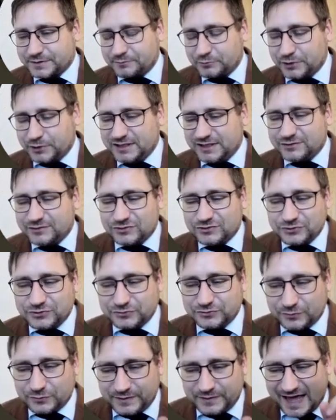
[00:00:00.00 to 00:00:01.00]
We need you
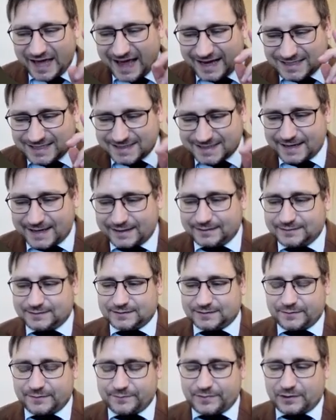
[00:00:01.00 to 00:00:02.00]
to be excited
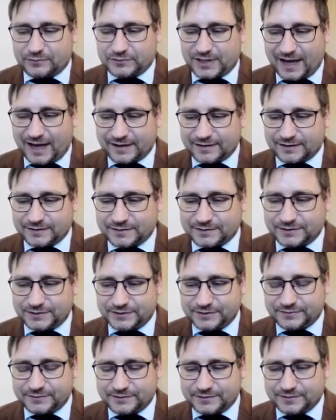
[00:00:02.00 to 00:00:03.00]
about IR
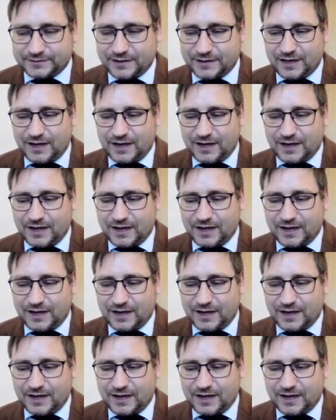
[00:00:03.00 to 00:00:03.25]
theory.